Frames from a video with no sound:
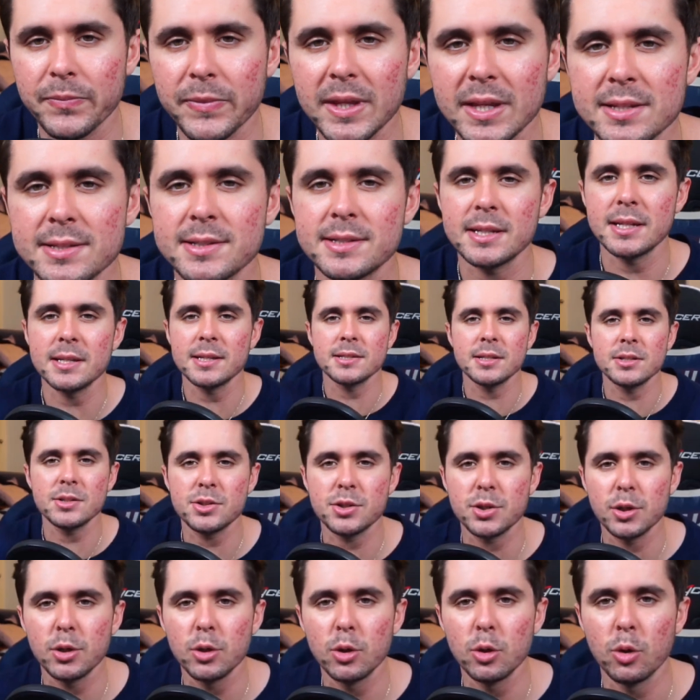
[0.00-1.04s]
Season
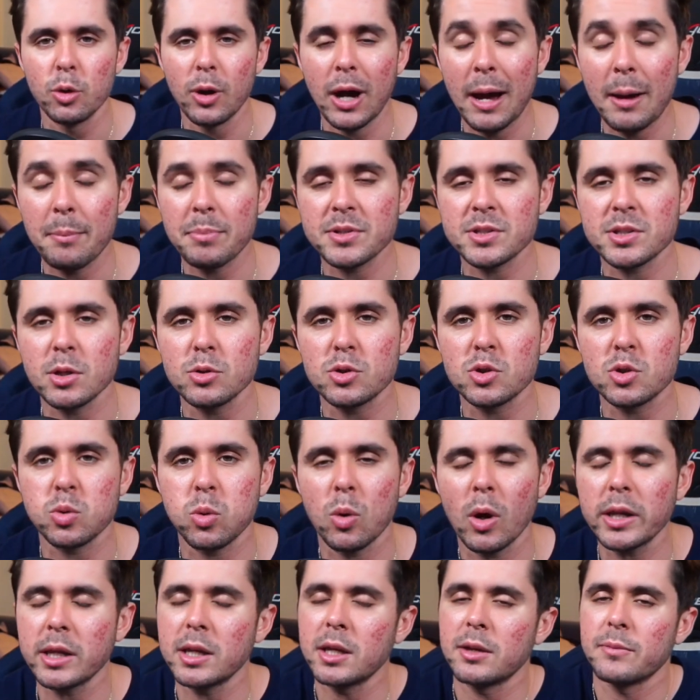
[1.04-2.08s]
2, Episode
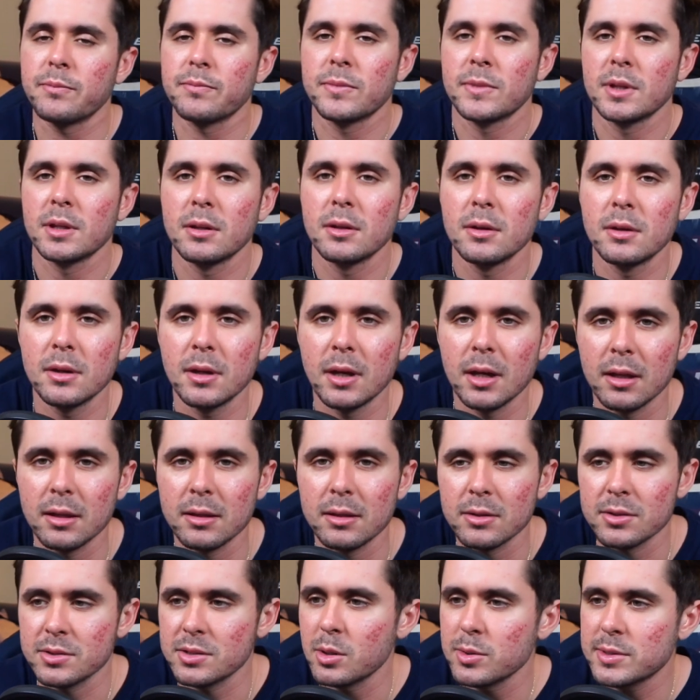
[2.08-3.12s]
20, and
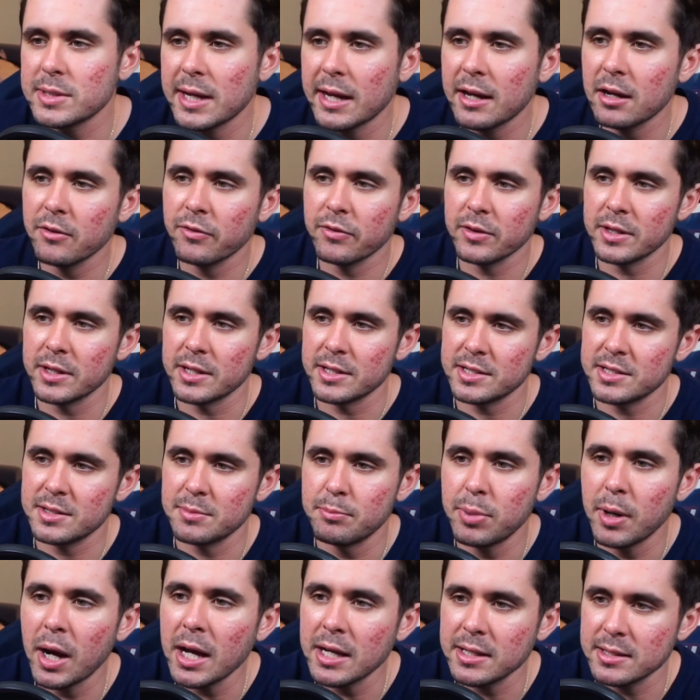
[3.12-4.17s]
there's no title for this,
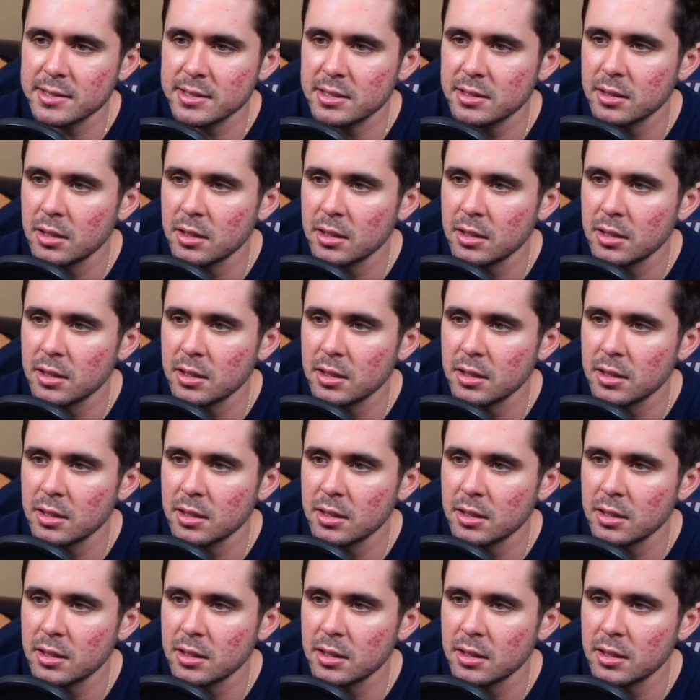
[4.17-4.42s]
but